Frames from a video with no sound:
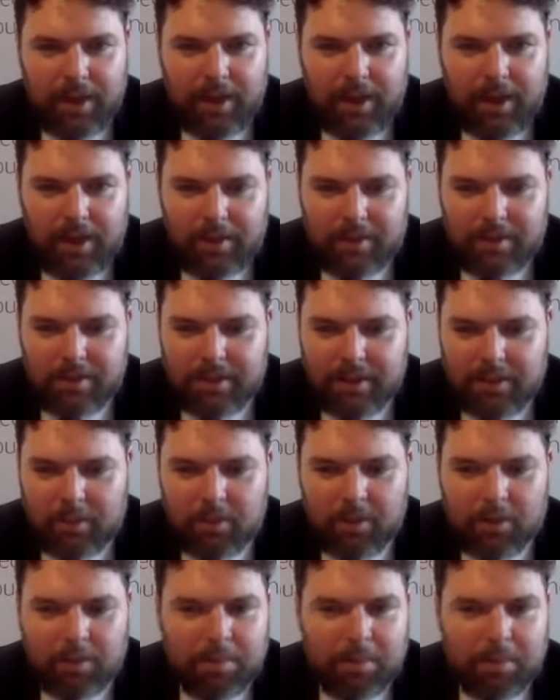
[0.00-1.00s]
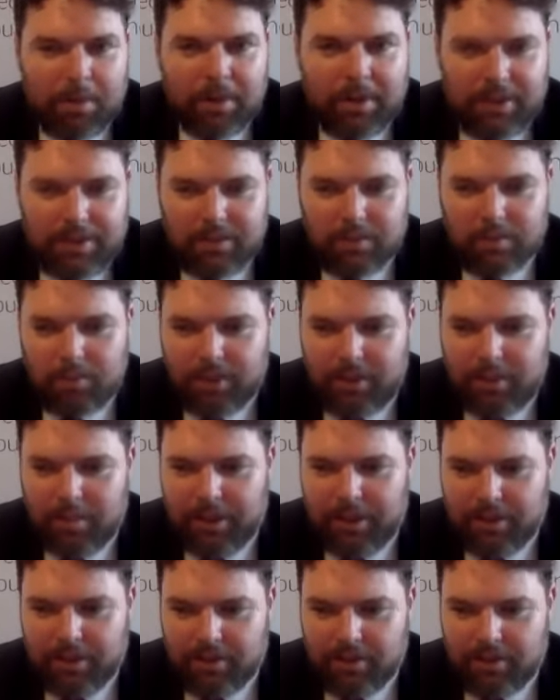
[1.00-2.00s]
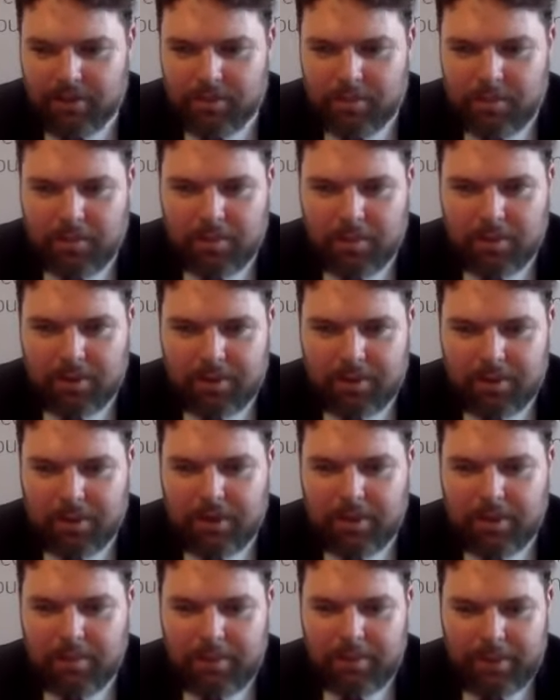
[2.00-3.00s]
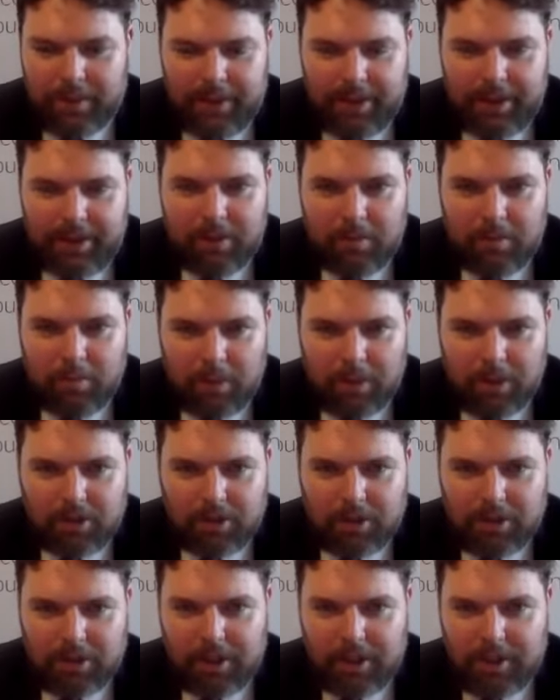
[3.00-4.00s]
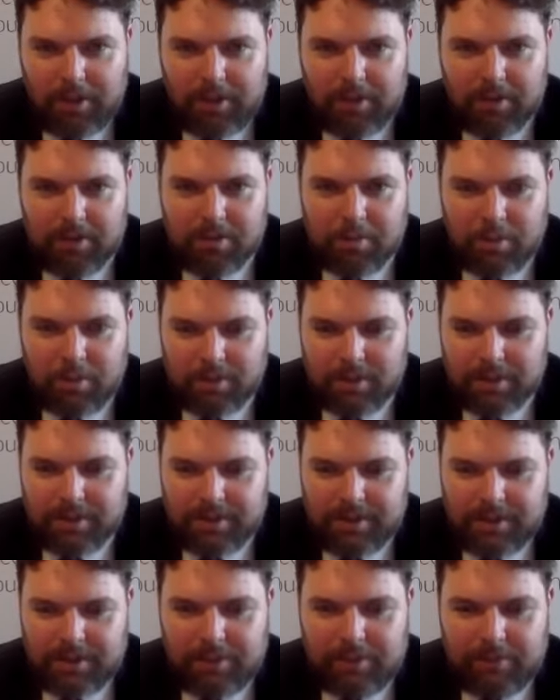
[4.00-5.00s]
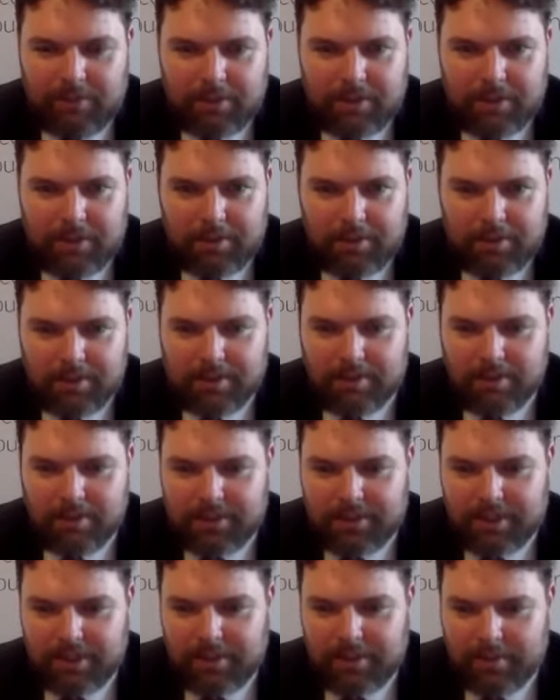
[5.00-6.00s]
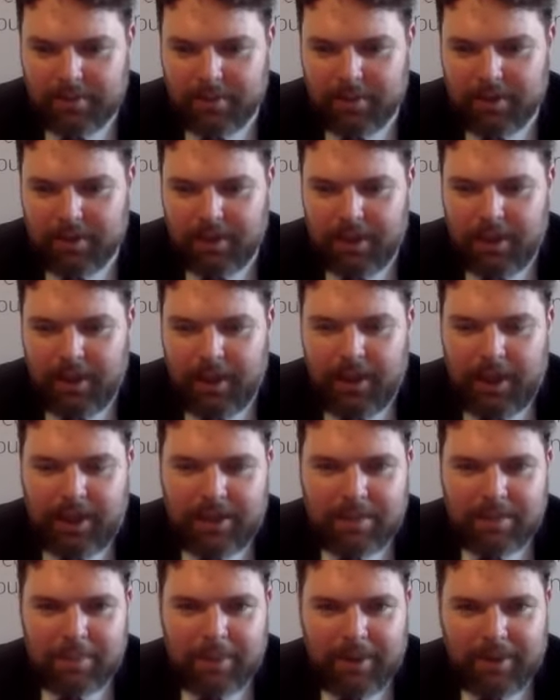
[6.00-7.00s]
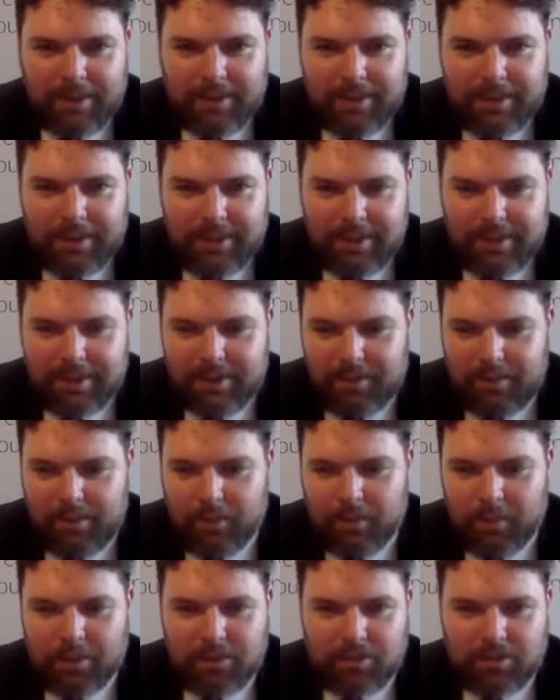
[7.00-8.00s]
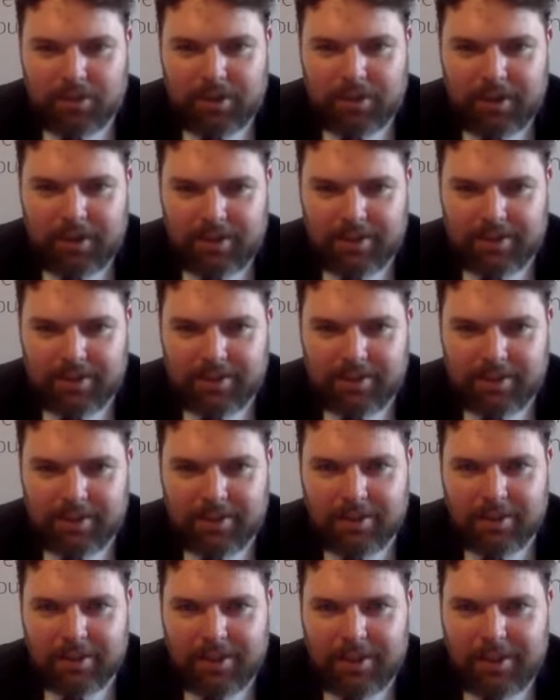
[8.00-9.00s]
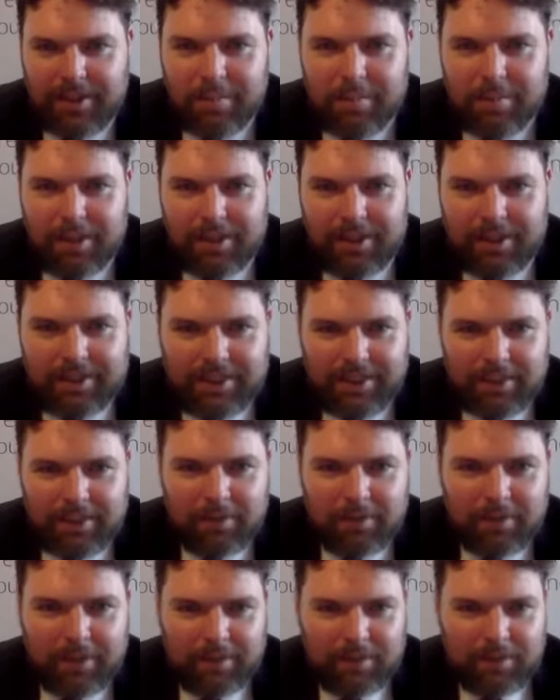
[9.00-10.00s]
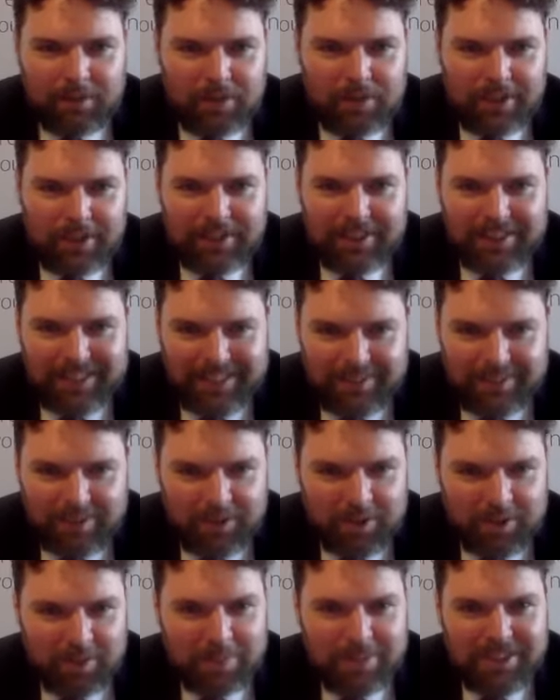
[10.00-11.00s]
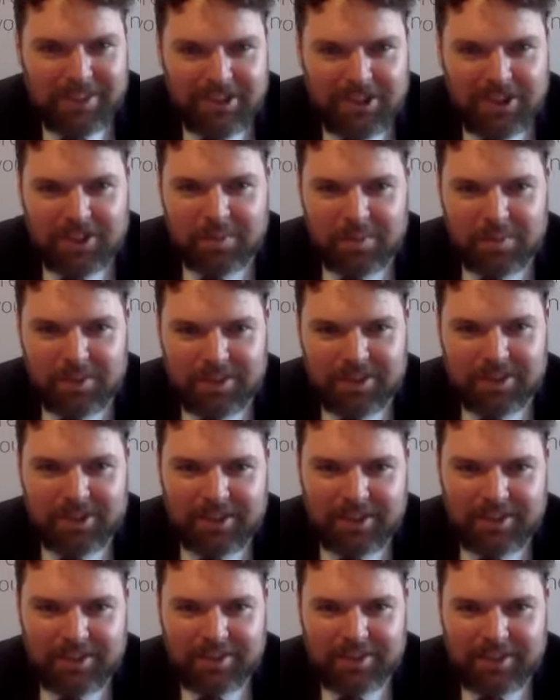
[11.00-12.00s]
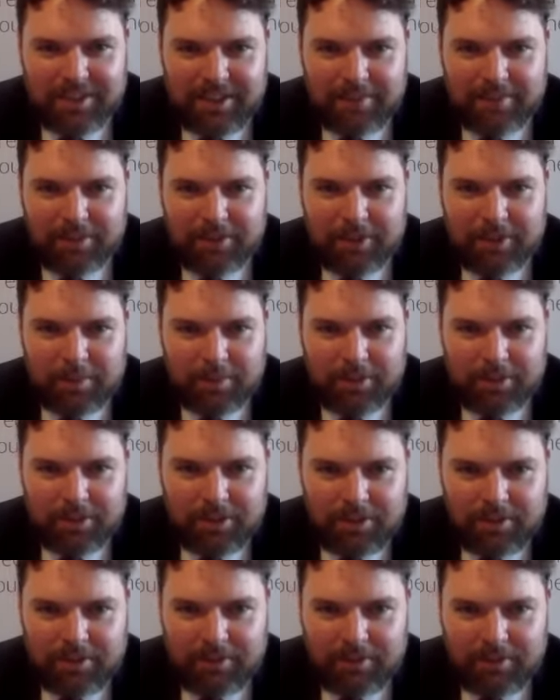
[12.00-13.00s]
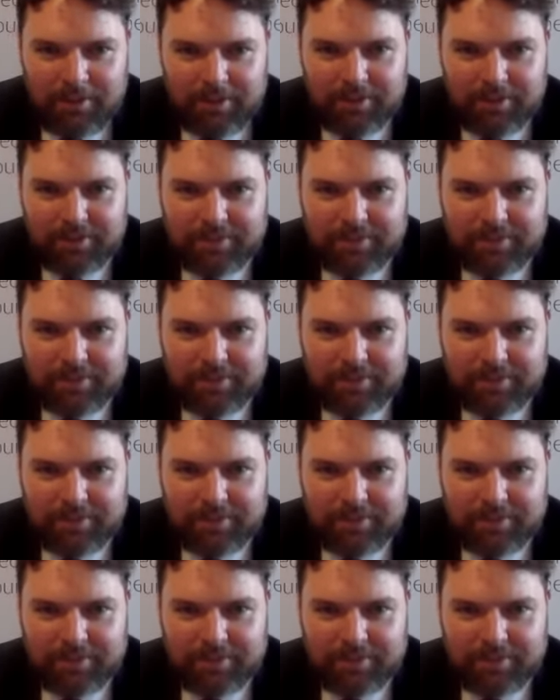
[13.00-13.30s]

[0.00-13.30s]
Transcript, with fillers: And outside of work, Pod has a real passion for sport, playing, watching, and he also works as a team physio with several teams. And he's married to Linda with three kids. So, Paudie, thank you very much for taking the time out of your busy schedule to join us today. Very appreciative of it.